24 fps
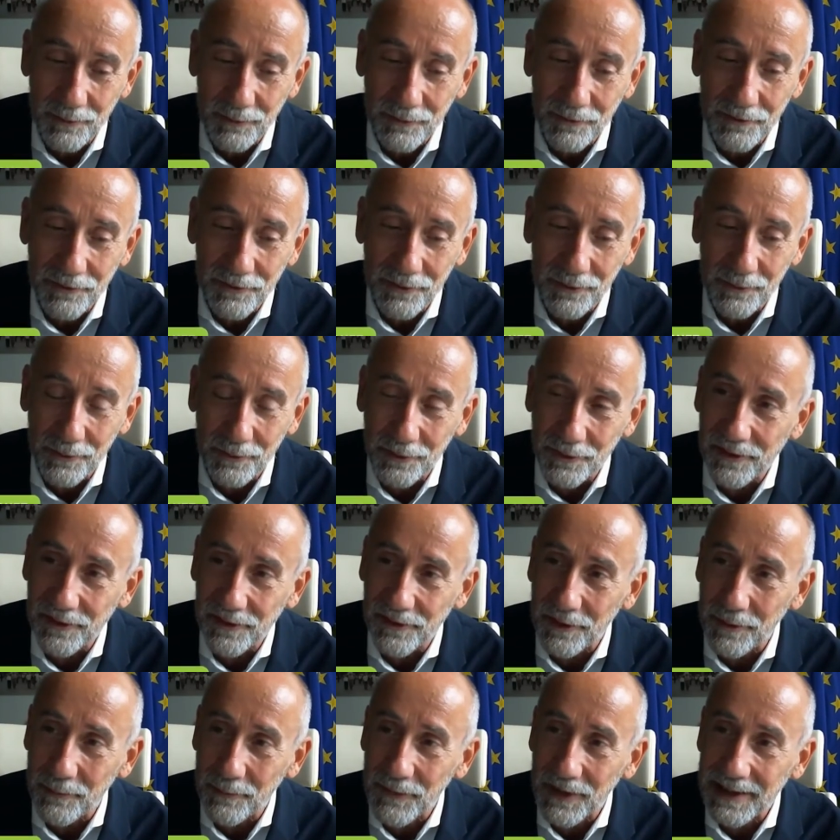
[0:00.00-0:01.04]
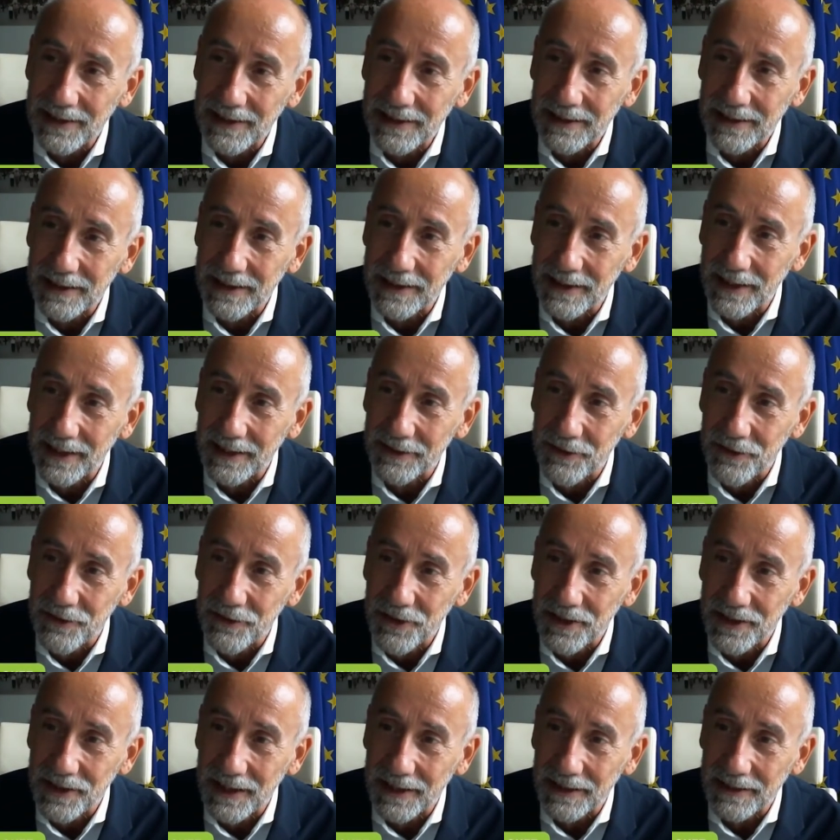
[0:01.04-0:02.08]
to move towards clean
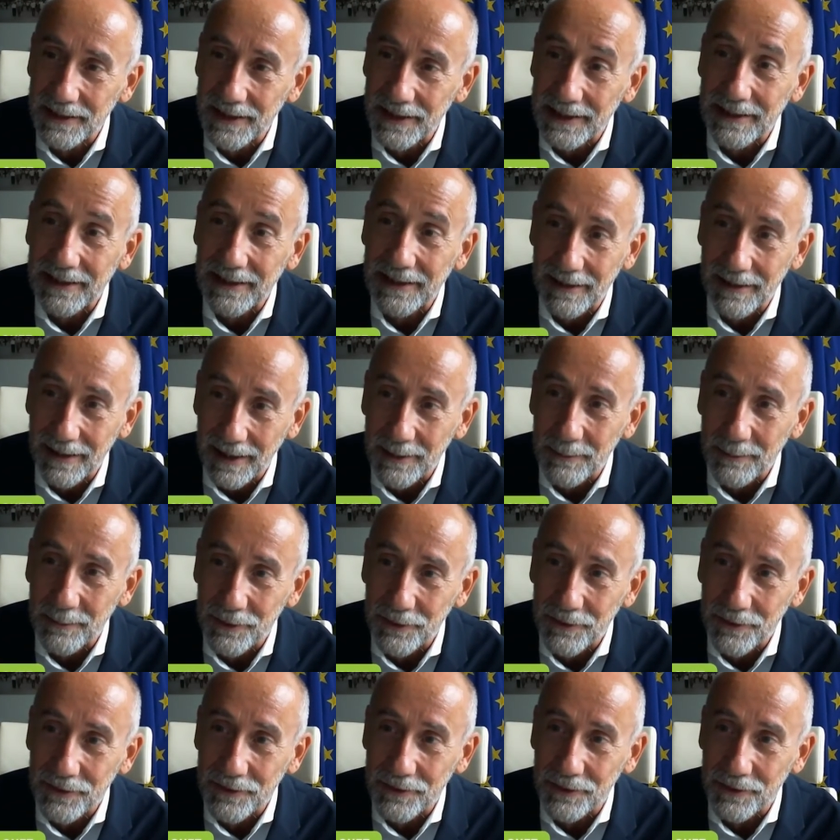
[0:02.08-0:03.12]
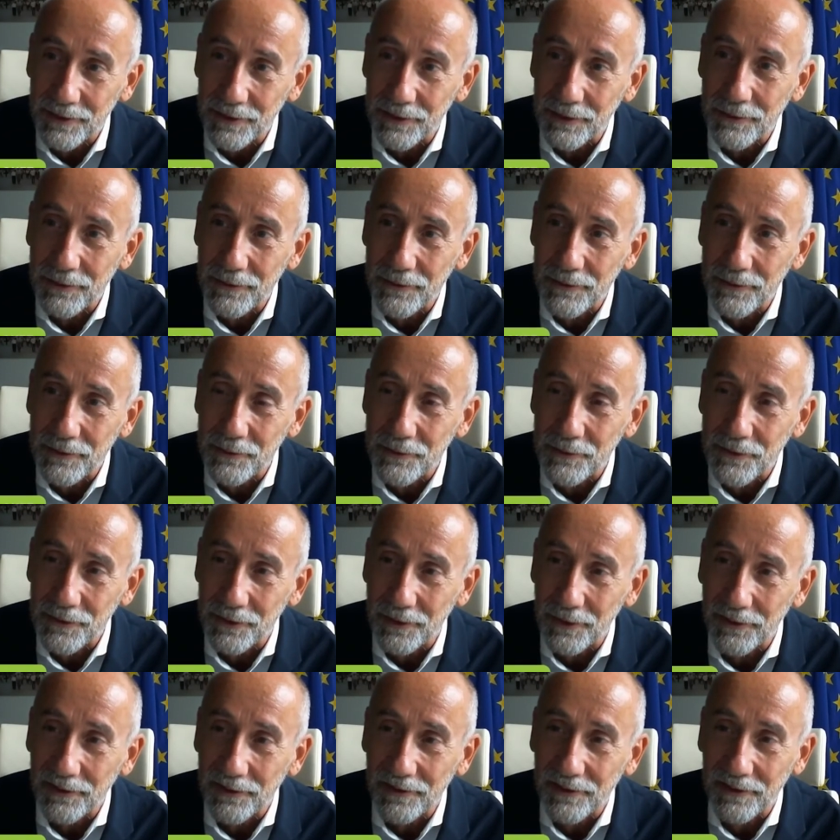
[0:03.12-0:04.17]
energy and climate
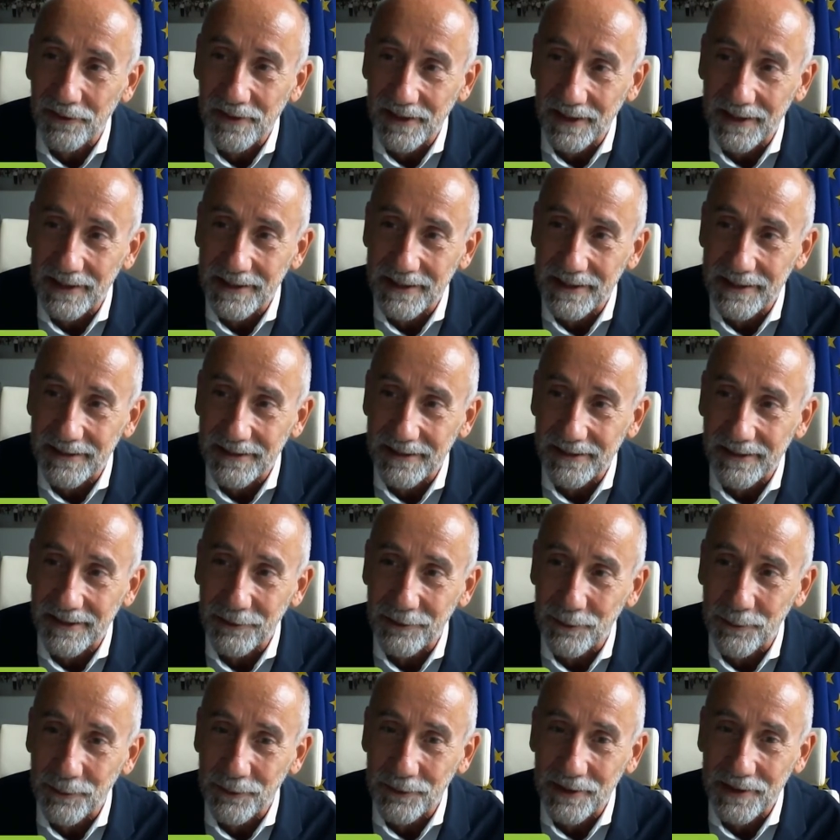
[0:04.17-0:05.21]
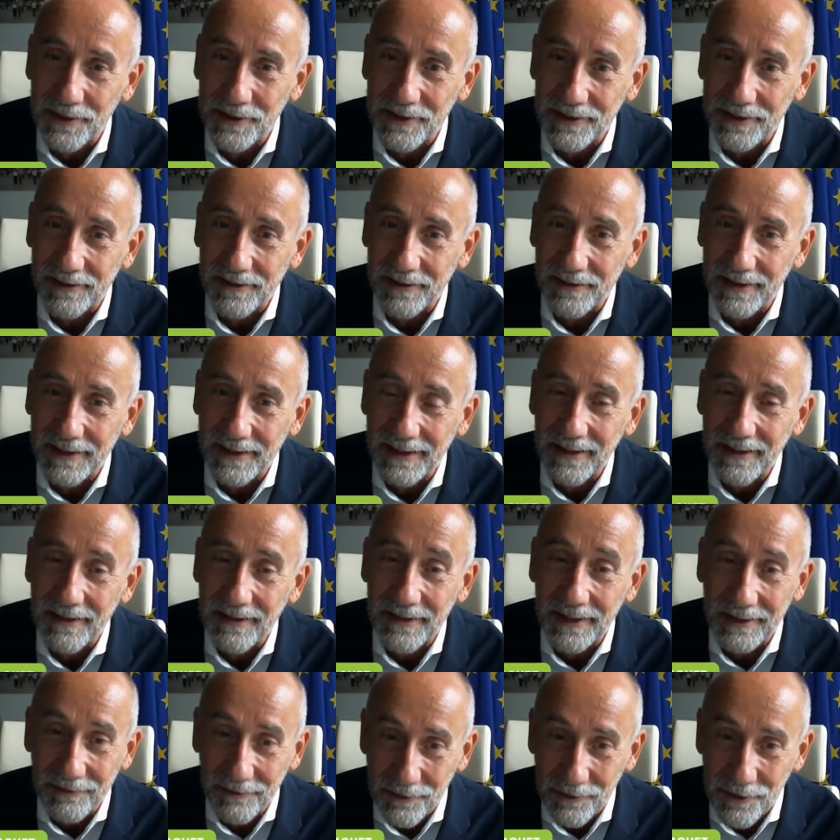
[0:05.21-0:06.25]
neutral societies and communities.
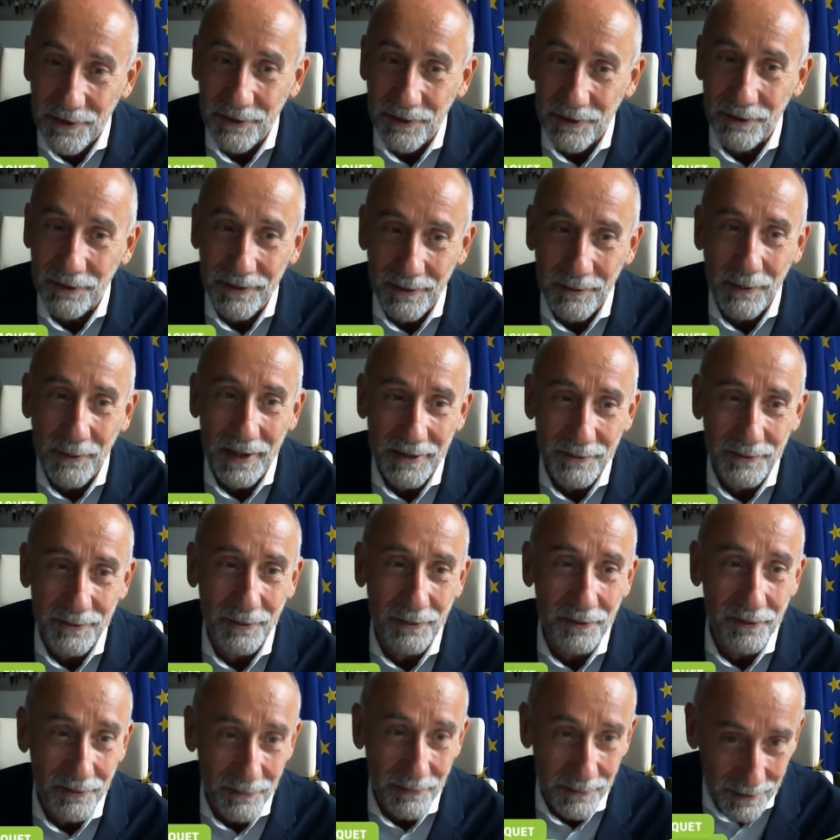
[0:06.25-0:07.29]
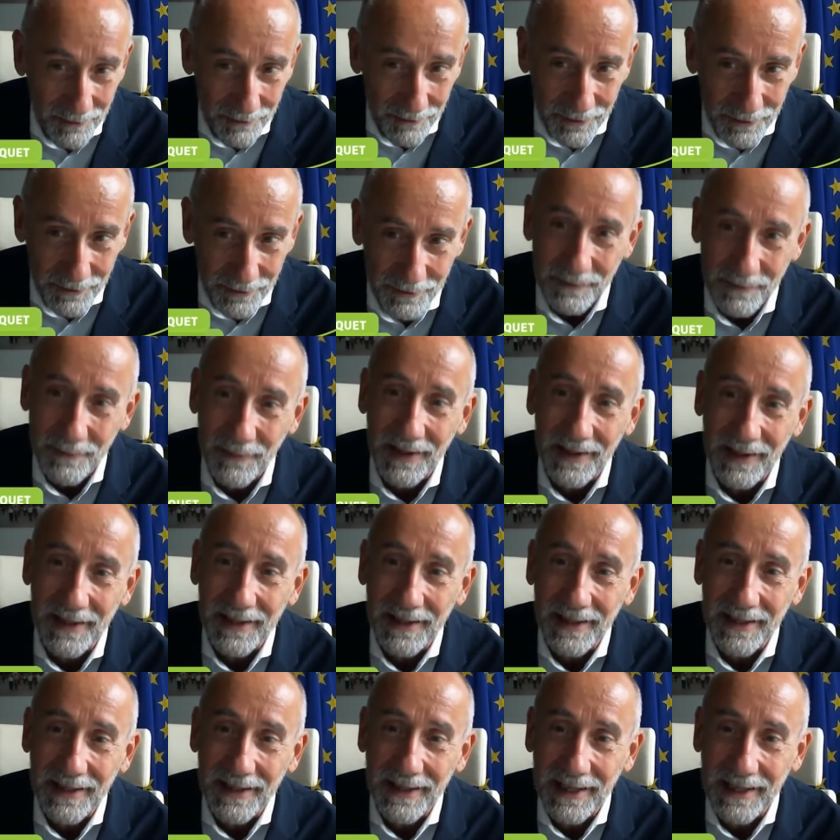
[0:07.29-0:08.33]
Thanks for showing the way to all 3 of you,
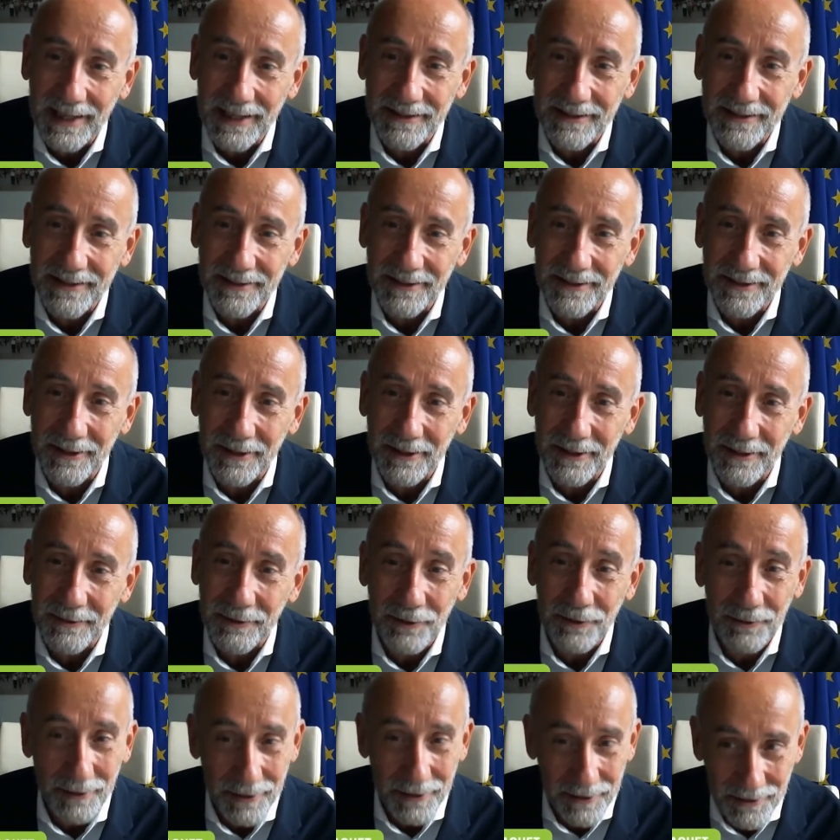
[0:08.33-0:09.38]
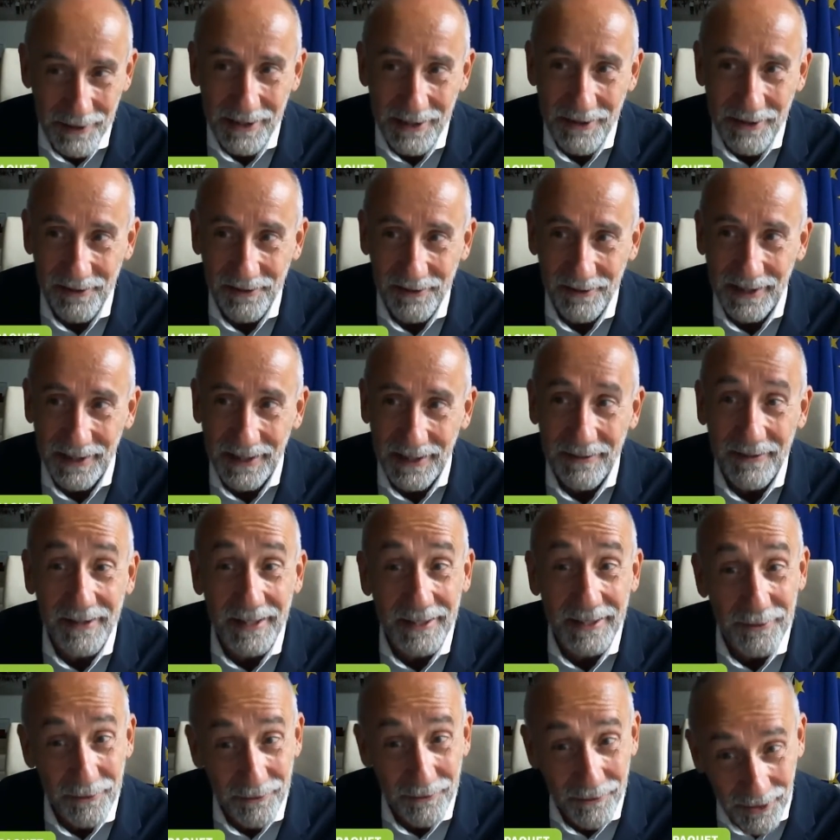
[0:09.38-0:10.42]
and congratulations again.